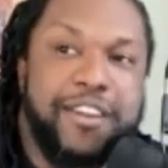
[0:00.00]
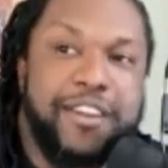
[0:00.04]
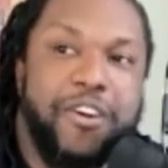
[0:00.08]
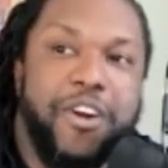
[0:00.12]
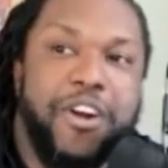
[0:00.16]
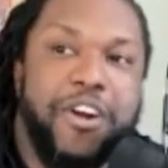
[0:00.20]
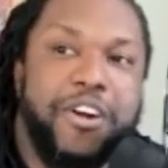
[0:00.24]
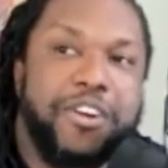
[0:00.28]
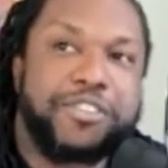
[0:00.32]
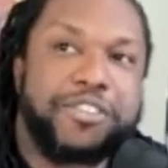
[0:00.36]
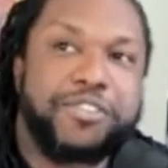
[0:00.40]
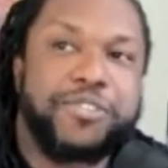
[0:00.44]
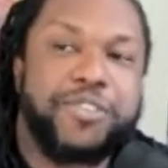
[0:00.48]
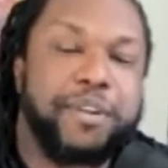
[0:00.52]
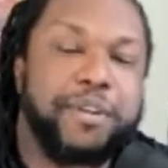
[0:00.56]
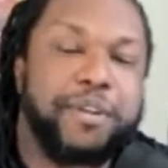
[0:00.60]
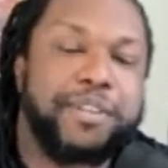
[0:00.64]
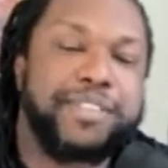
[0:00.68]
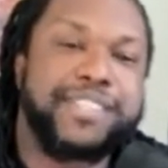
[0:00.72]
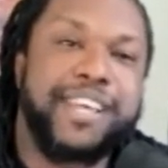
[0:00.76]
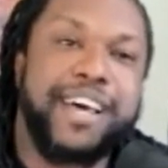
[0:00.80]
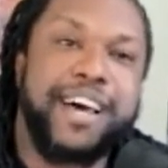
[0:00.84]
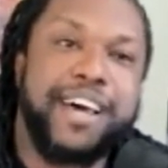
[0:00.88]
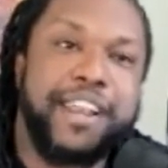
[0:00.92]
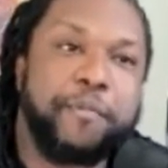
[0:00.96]
or heard you on a
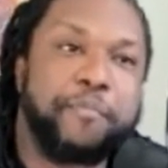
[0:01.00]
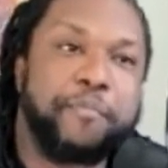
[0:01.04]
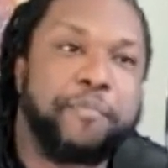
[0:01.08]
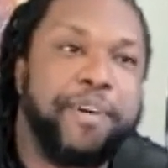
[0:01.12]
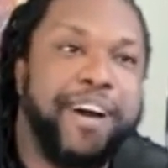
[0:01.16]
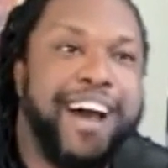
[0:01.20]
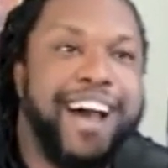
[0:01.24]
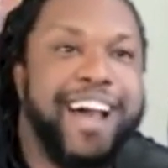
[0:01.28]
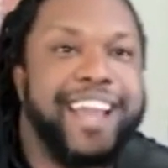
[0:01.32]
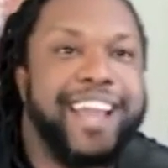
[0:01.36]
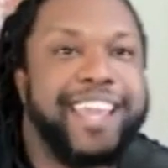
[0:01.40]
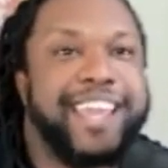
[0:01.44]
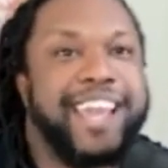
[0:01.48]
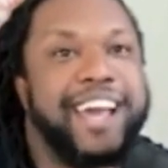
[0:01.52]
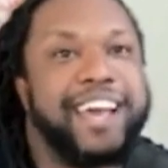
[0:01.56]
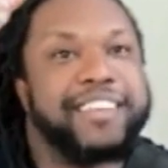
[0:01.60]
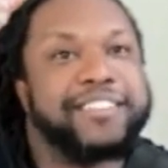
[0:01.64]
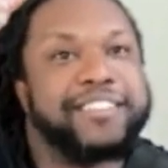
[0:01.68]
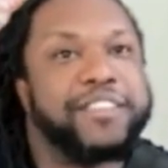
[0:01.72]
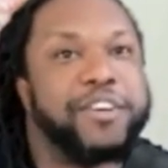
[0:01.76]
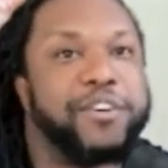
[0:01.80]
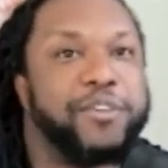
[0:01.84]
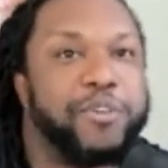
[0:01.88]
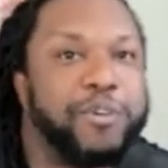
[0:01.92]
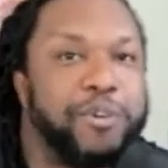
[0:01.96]
ton of podcasts,
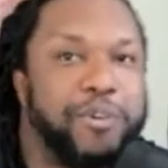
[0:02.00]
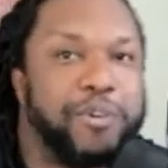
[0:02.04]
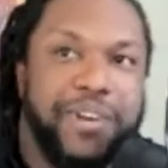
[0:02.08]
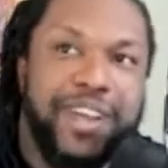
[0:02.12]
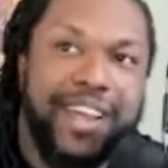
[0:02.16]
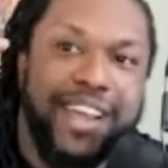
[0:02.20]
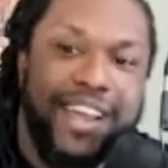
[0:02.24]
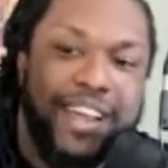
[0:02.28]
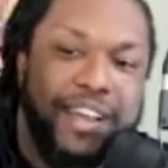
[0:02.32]
so